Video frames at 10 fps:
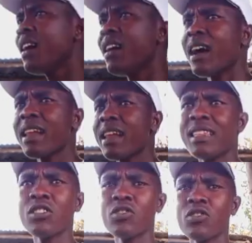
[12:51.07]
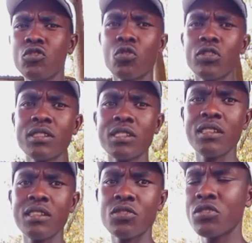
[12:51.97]
Another thing I should need to consider is
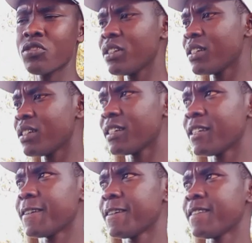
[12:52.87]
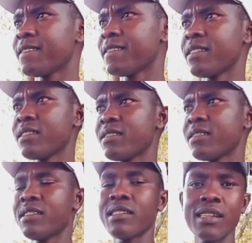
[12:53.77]
also the
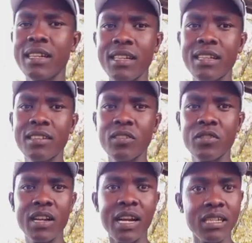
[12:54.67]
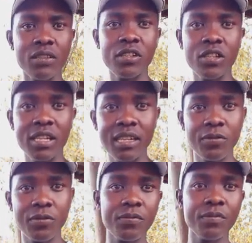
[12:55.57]
designing of the dairy
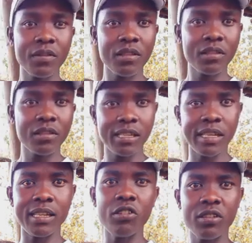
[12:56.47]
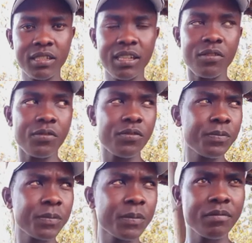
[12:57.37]
shed now itself.
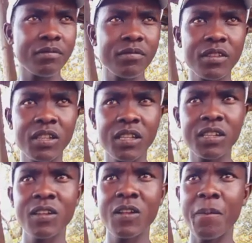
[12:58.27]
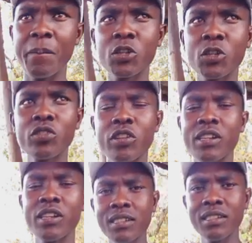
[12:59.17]
Make sure your
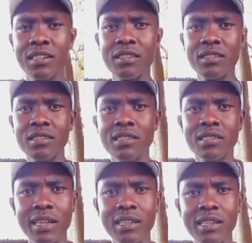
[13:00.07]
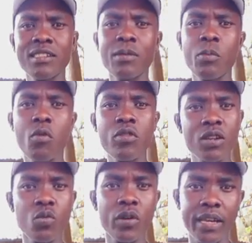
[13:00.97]
dairy shed is designed in the modern
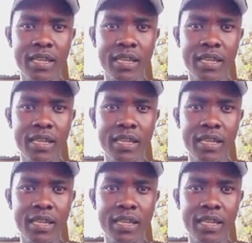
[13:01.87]
way.